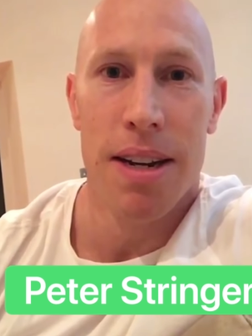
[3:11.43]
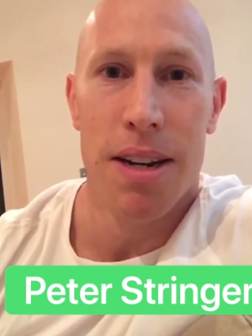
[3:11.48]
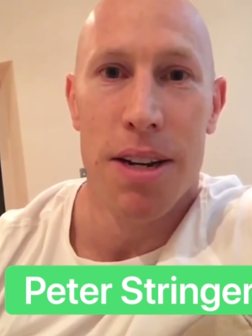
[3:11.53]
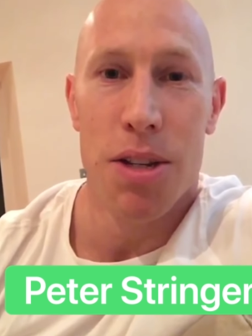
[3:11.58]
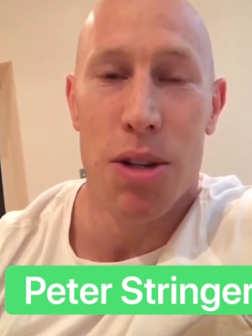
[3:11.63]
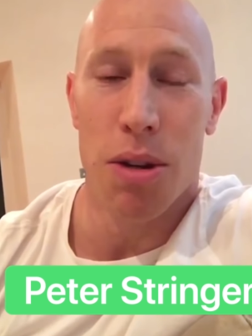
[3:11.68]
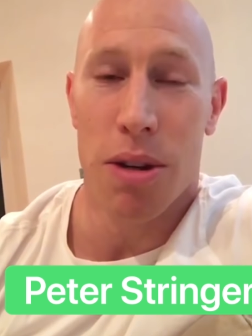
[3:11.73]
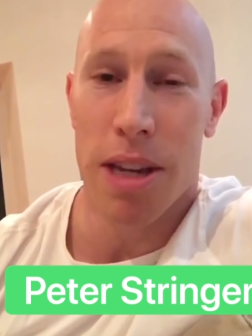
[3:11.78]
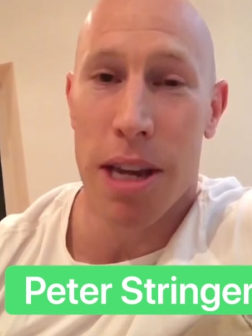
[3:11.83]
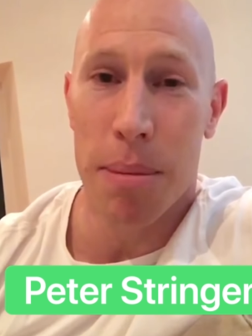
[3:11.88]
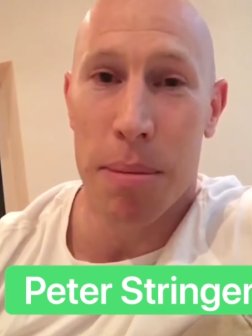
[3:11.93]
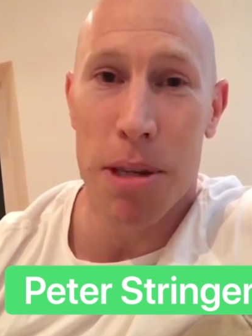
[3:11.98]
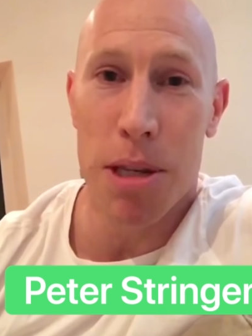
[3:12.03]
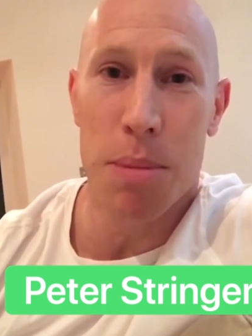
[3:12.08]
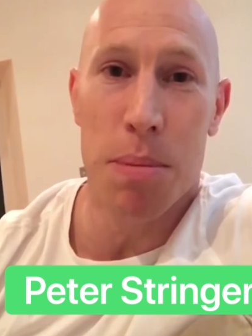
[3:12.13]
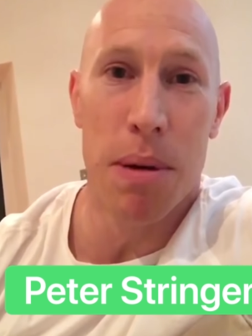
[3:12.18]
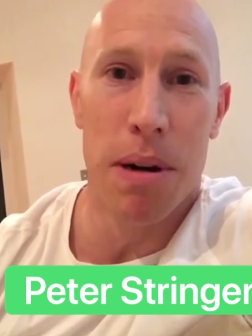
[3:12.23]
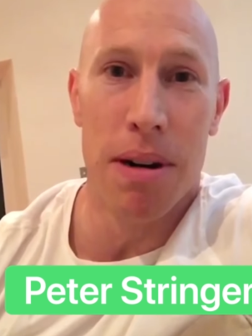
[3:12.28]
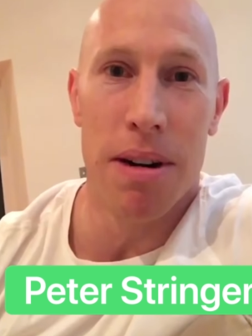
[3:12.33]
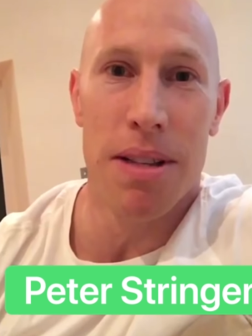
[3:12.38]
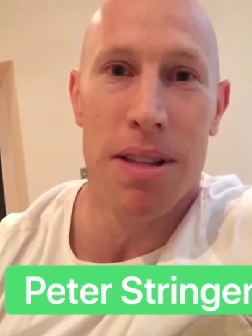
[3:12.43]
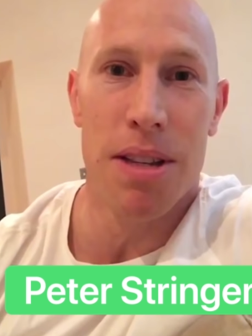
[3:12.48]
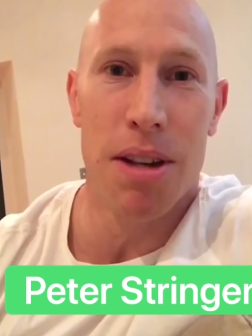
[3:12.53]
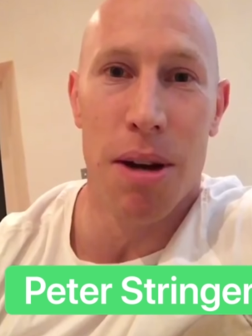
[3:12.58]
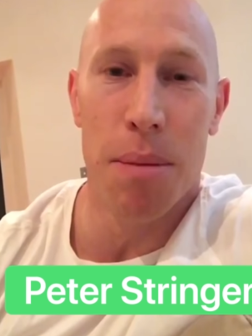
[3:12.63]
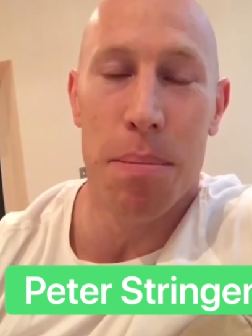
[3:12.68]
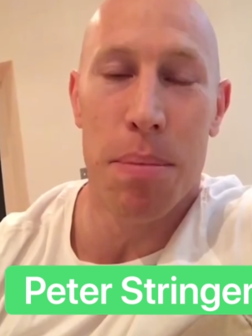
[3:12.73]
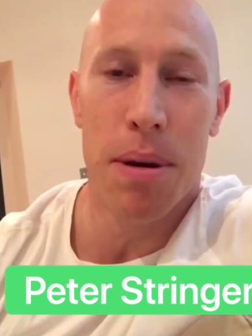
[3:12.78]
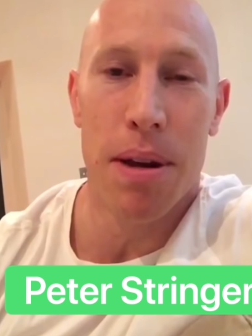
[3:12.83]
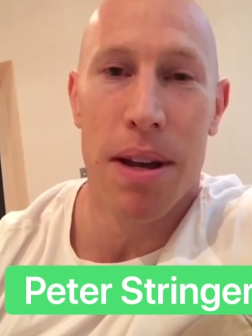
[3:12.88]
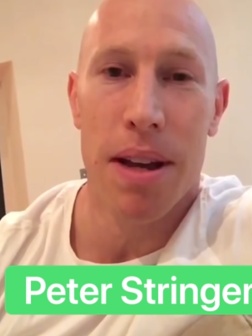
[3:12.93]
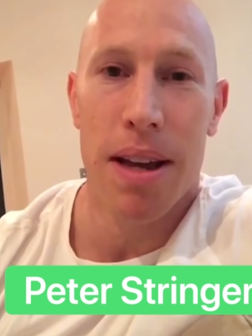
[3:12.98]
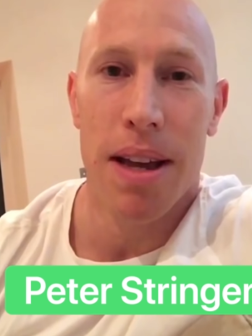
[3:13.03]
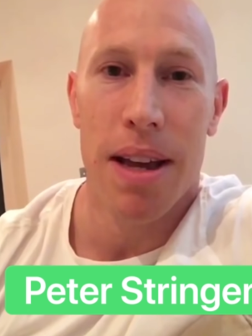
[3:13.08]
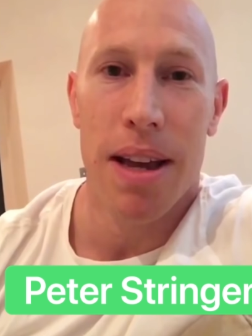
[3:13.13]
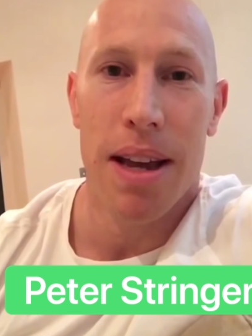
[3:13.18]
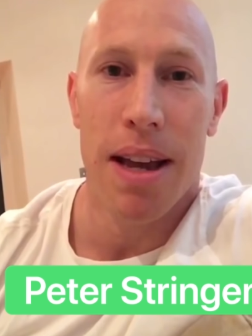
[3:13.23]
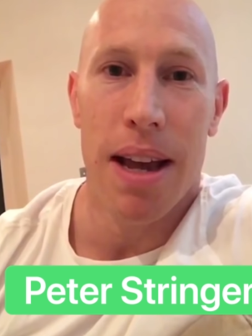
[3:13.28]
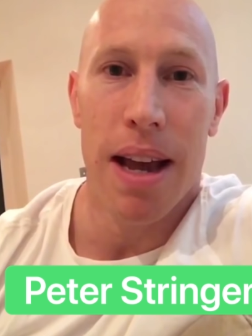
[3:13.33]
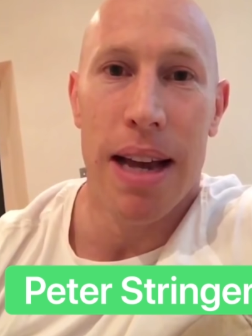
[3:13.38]
So keep the spirits up
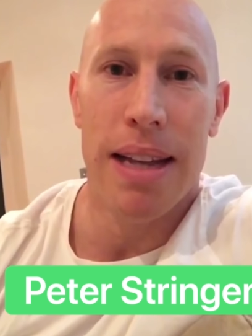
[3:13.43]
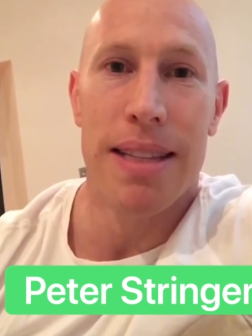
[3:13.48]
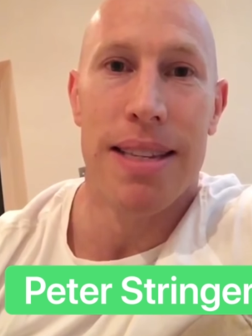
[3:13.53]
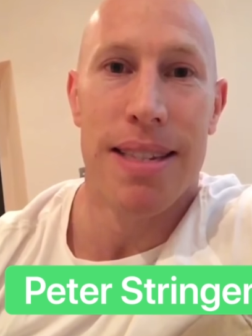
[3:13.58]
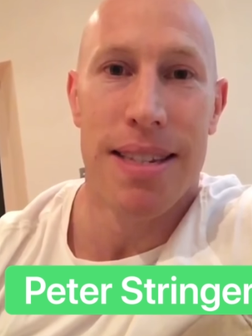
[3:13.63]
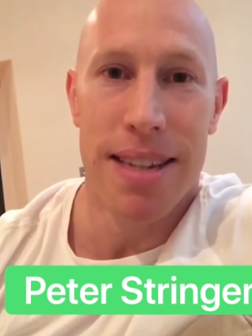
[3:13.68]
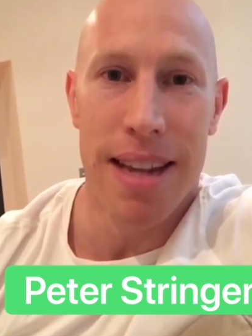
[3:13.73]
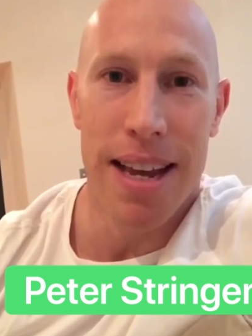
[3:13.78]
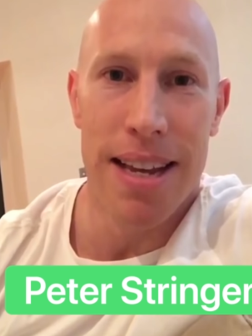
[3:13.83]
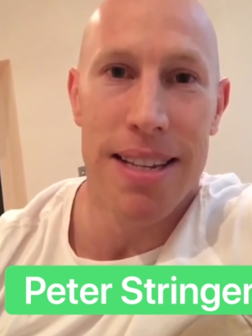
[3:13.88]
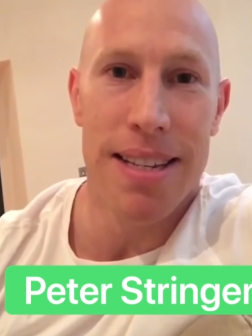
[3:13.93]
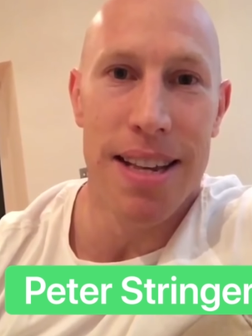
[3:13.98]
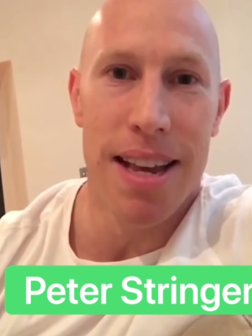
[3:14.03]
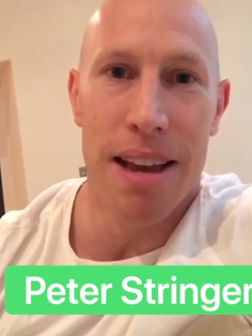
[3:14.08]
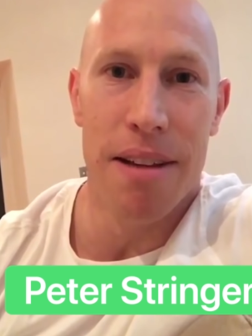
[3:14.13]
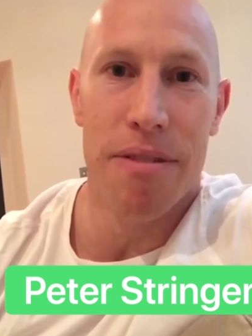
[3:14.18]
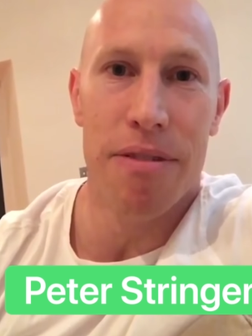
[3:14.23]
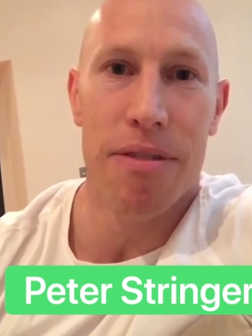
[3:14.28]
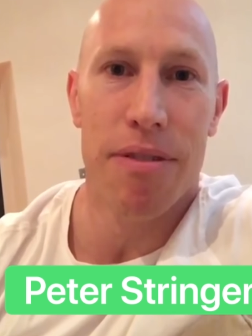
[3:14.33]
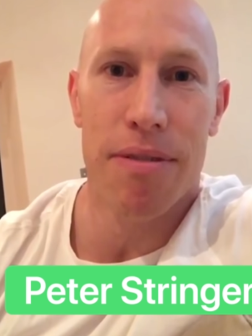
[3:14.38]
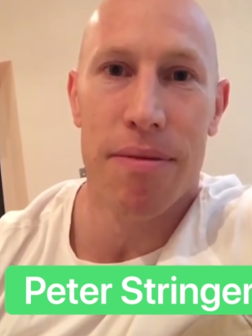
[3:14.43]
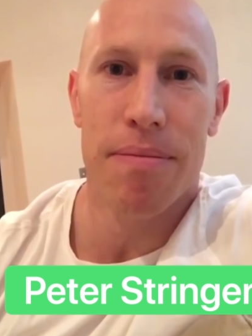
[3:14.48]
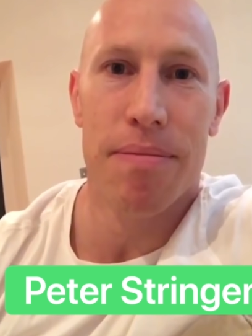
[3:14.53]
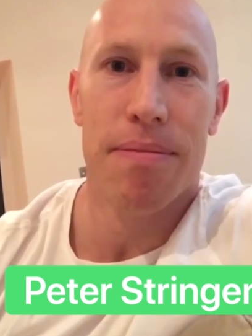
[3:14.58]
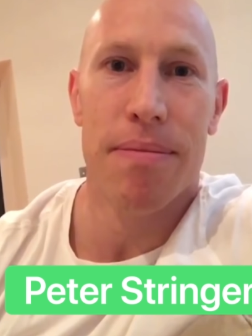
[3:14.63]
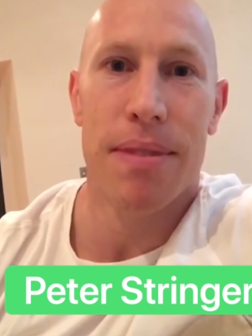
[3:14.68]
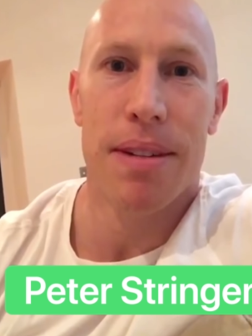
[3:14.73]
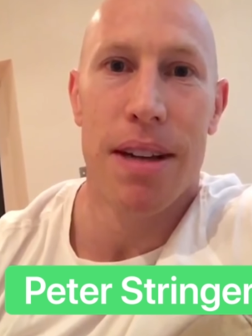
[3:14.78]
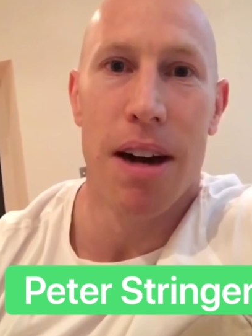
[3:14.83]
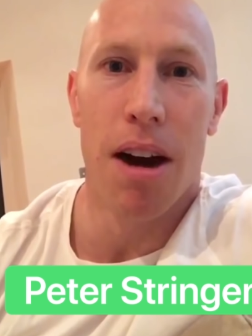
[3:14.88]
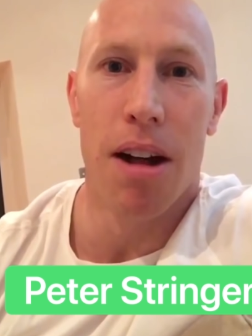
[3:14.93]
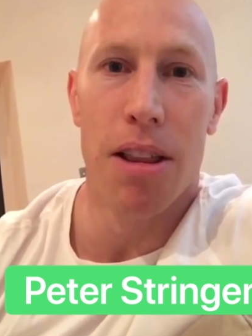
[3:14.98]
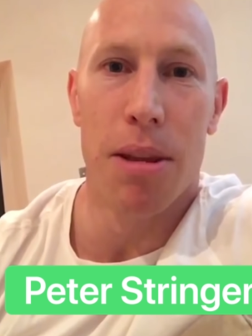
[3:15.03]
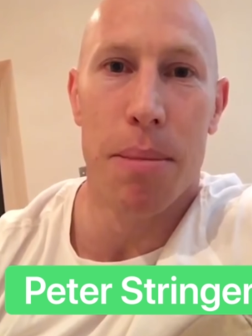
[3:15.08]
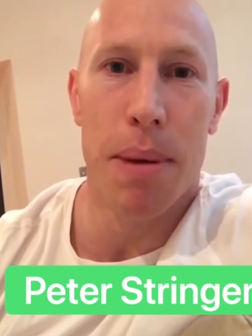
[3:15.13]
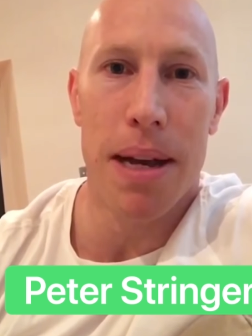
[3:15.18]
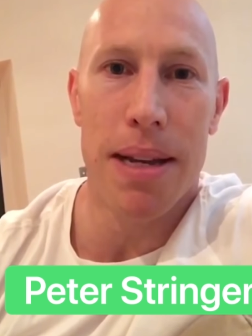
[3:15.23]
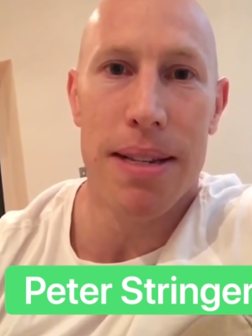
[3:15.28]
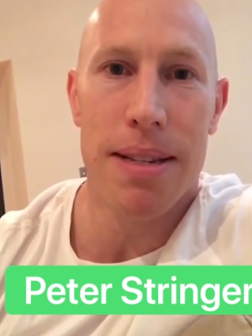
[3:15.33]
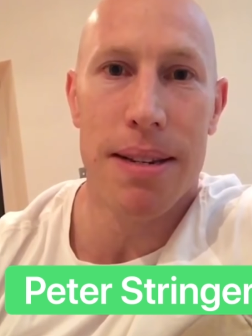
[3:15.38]
and stay safe. All the
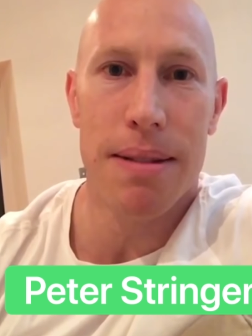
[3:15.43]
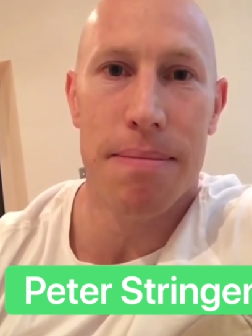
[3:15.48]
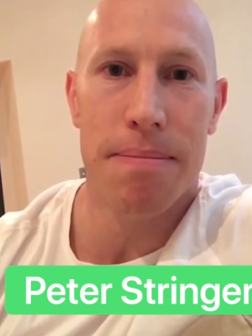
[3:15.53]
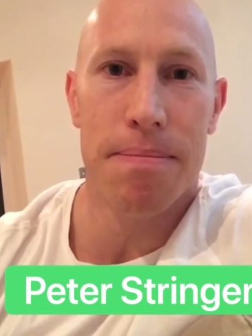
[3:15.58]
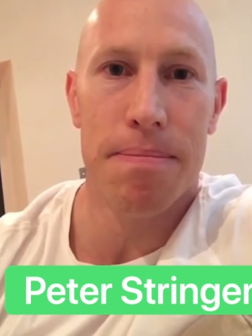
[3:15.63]
best.